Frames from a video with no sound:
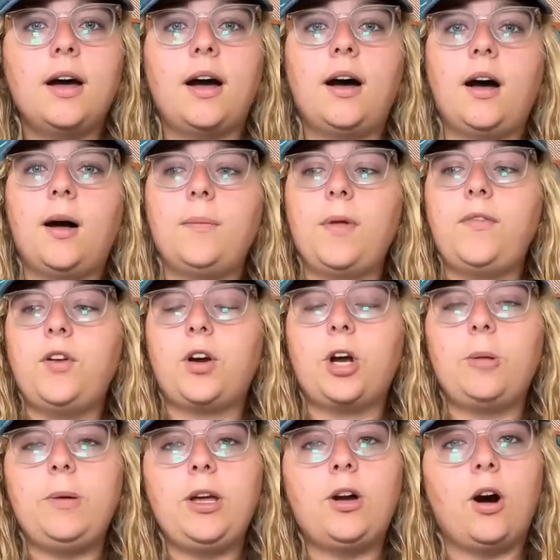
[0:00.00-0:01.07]
If you're
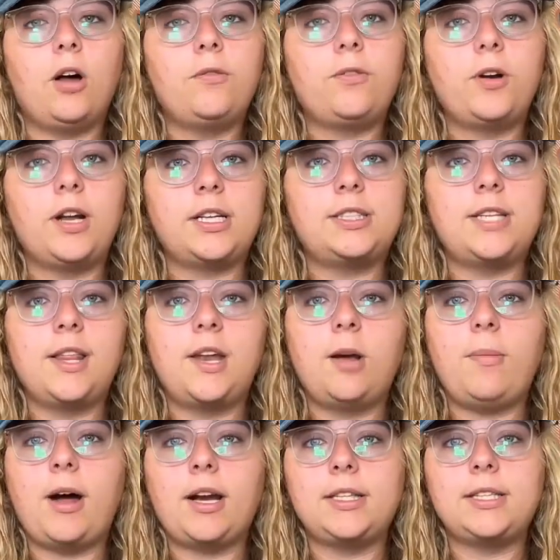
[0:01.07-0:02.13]
gonna be gone for an
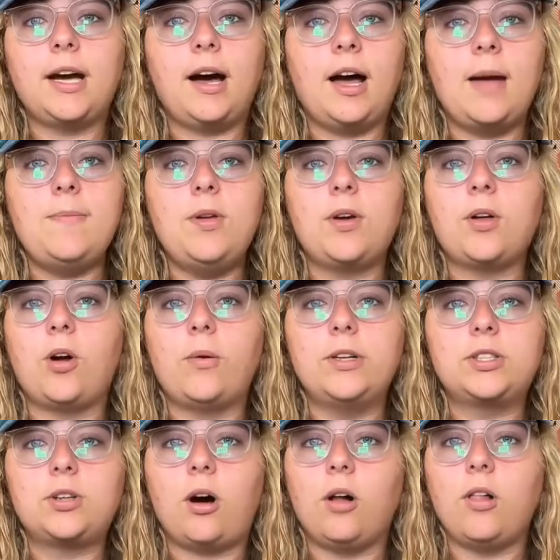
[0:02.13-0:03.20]
extended amount of time, you can
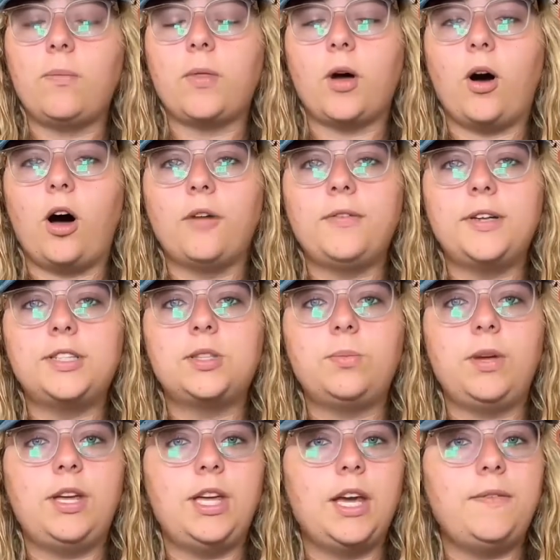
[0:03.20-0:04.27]
always call up the office
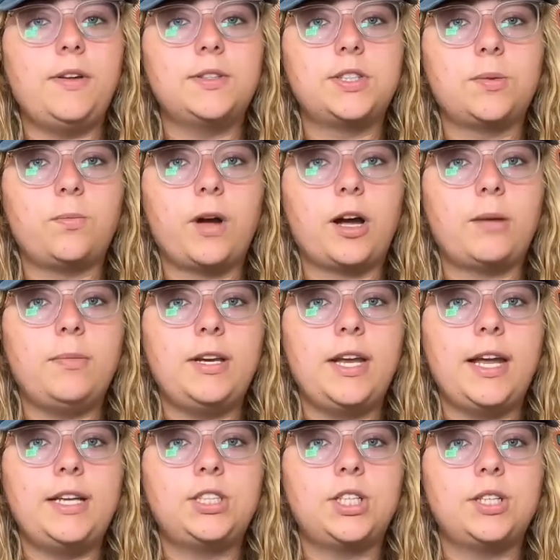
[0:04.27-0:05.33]
and we can give you some
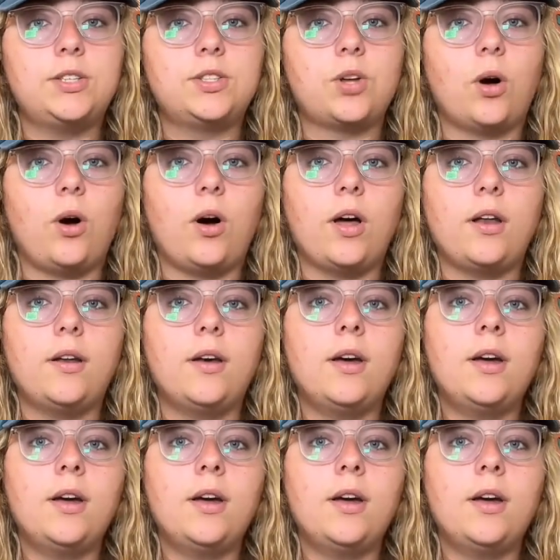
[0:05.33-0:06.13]
recommendations on